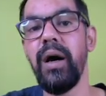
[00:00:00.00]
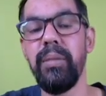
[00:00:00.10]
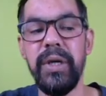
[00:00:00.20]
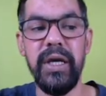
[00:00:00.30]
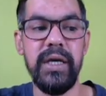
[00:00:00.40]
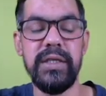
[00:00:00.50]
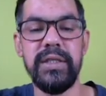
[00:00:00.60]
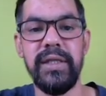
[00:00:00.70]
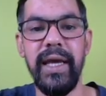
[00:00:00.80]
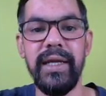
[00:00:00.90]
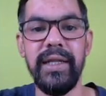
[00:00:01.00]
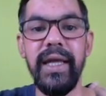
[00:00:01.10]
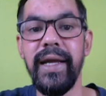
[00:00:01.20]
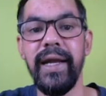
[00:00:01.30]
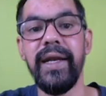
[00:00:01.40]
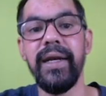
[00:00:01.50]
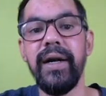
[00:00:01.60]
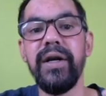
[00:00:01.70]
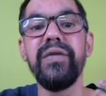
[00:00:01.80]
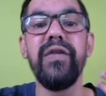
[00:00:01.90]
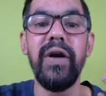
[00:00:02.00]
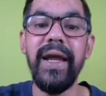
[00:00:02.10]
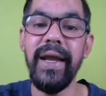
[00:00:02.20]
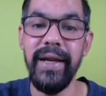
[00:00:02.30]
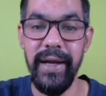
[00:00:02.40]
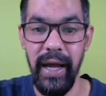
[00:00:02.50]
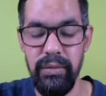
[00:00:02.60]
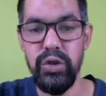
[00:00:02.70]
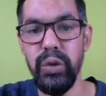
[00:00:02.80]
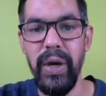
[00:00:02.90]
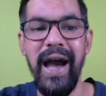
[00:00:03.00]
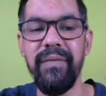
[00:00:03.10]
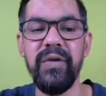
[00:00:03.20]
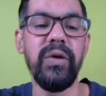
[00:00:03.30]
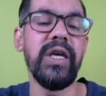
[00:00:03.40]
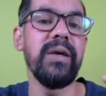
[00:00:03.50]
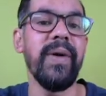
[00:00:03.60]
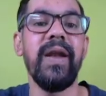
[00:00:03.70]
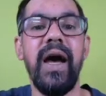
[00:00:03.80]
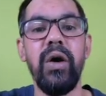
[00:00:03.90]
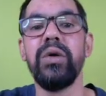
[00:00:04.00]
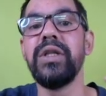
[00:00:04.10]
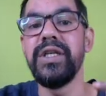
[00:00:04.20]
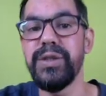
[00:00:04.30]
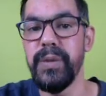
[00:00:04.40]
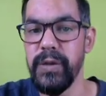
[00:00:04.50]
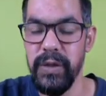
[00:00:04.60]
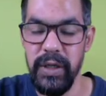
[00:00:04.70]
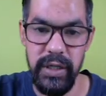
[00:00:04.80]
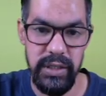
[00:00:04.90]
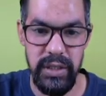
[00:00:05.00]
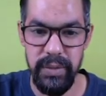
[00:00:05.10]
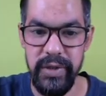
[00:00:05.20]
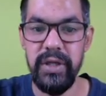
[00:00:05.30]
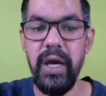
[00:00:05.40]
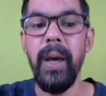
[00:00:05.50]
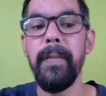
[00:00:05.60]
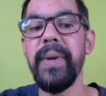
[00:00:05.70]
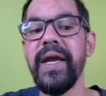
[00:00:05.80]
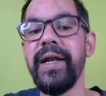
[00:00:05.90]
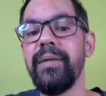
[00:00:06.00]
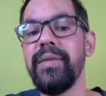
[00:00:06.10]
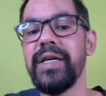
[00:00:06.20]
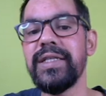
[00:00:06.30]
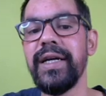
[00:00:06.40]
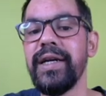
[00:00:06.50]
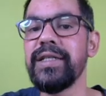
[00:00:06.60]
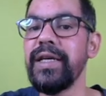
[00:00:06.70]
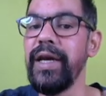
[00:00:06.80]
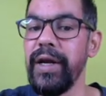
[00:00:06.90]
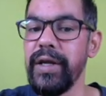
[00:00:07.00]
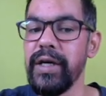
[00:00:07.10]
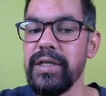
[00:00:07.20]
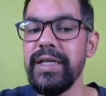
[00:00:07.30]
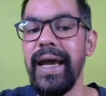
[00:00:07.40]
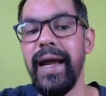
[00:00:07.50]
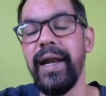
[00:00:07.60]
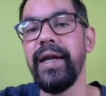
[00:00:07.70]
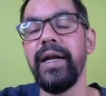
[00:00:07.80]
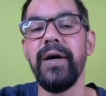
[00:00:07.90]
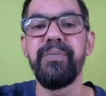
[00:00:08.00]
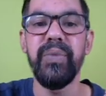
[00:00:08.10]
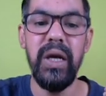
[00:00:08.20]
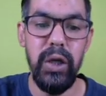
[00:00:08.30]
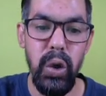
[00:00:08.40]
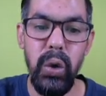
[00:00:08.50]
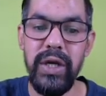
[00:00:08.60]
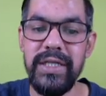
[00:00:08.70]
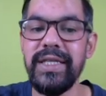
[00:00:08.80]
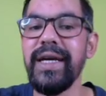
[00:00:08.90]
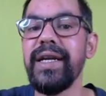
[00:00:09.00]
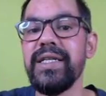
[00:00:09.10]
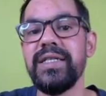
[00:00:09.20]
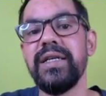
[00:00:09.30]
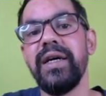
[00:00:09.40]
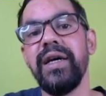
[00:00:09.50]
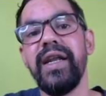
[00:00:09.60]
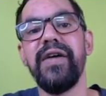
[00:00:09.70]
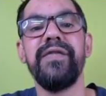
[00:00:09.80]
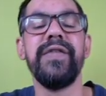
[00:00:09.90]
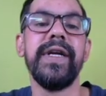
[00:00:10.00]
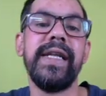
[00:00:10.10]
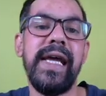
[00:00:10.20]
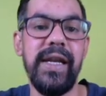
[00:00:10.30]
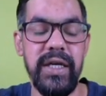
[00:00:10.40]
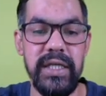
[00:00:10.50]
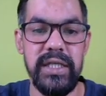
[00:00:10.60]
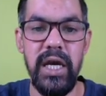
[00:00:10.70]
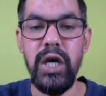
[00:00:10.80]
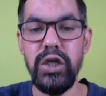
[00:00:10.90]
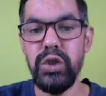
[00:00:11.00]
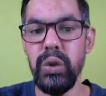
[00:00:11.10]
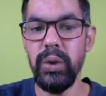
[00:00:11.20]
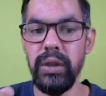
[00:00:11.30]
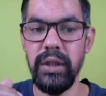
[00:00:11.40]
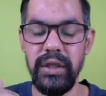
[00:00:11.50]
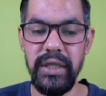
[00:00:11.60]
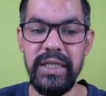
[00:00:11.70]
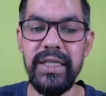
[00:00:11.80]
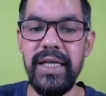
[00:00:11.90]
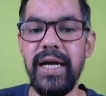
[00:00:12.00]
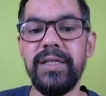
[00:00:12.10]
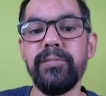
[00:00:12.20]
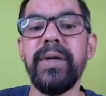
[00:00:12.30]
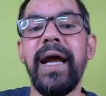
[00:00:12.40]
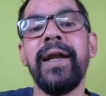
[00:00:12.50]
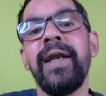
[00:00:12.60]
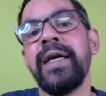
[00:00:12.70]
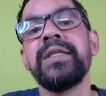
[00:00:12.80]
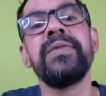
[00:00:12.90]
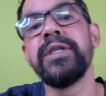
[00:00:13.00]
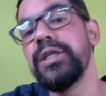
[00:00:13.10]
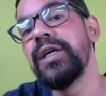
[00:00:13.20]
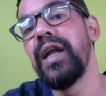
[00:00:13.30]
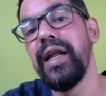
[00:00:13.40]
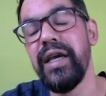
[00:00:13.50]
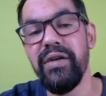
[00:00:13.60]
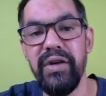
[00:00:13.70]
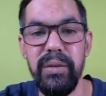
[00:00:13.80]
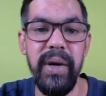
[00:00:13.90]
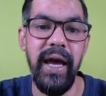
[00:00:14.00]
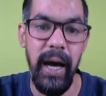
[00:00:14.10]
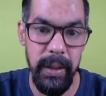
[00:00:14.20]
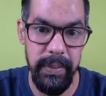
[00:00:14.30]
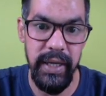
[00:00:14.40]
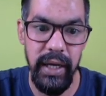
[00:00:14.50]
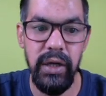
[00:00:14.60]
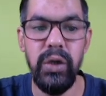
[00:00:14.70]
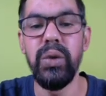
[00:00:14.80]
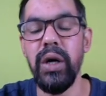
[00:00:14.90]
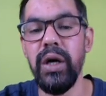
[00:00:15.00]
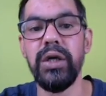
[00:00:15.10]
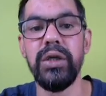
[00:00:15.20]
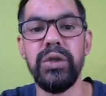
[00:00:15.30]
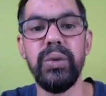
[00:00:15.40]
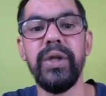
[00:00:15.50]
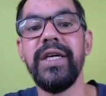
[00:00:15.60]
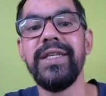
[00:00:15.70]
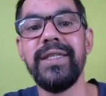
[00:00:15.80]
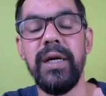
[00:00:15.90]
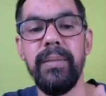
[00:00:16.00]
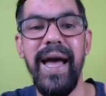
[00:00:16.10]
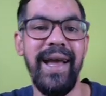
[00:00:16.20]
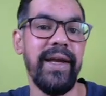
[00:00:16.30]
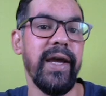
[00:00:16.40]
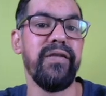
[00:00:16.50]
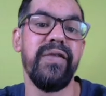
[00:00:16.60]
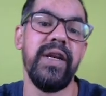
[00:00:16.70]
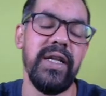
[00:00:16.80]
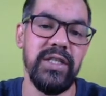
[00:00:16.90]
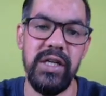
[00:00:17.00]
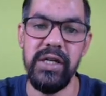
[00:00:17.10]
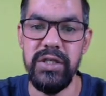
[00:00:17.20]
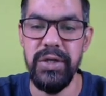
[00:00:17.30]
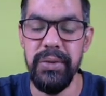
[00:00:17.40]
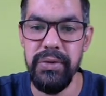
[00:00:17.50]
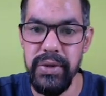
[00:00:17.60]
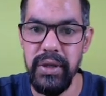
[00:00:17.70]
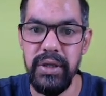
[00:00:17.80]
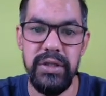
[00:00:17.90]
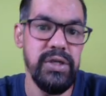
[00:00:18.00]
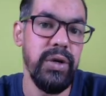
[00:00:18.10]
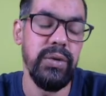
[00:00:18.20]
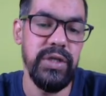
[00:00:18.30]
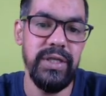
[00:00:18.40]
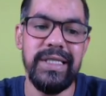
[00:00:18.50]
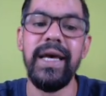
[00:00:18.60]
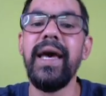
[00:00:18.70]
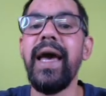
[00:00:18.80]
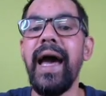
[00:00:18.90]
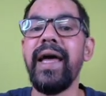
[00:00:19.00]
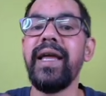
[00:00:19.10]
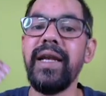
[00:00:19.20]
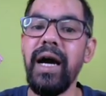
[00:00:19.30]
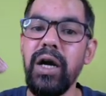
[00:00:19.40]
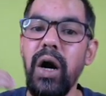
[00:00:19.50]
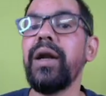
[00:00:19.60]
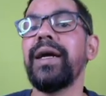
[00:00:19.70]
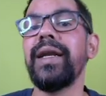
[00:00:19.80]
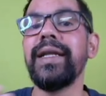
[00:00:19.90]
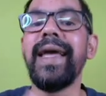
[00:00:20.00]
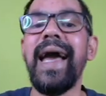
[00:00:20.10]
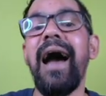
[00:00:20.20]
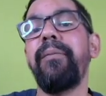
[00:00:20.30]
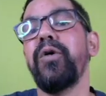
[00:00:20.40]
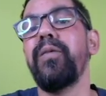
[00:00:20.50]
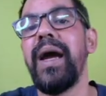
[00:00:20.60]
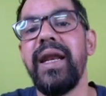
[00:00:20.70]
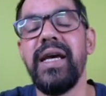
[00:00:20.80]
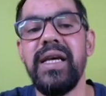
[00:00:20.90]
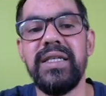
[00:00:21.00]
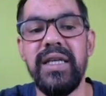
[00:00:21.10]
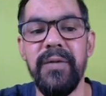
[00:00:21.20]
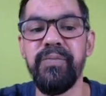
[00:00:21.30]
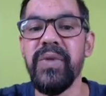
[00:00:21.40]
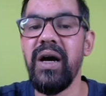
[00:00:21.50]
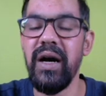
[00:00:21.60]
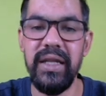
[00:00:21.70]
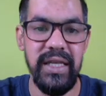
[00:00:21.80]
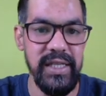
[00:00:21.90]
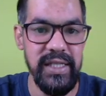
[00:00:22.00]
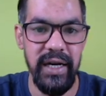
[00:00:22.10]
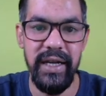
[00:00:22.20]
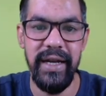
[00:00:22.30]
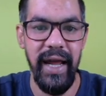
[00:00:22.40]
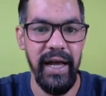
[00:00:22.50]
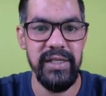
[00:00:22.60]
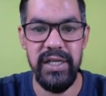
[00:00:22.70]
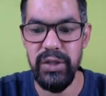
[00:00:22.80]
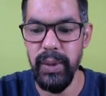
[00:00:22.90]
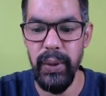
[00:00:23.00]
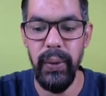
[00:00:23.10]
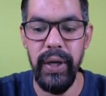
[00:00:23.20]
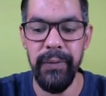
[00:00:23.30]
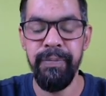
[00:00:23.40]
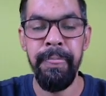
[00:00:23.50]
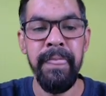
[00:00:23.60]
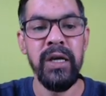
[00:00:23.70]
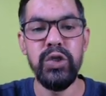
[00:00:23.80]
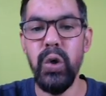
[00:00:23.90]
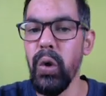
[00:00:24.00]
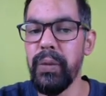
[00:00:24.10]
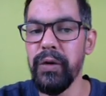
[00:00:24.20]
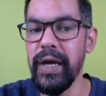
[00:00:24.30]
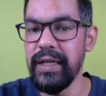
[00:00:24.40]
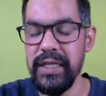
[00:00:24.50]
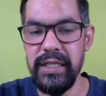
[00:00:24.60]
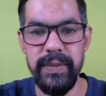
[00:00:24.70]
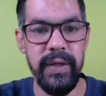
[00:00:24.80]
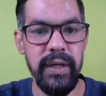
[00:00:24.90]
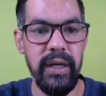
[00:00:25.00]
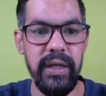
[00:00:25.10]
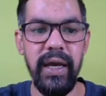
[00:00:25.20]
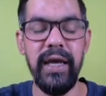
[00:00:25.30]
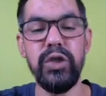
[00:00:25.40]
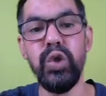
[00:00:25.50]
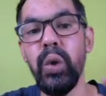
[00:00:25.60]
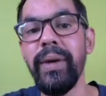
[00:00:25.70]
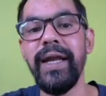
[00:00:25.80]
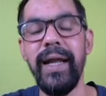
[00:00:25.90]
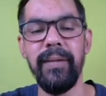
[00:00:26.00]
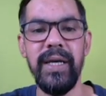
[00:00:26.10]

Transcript: because like they can default anytime, so you have to keep an eye on these particular customers. Medium risk, it is 8 years, and low risk, it is in every 10 years. So these are some guidelines which is generally given by RBI to these bank and financial institutions, and accordingly they have to manage these data as well. Okay, so hope you get this particular thing. And so many time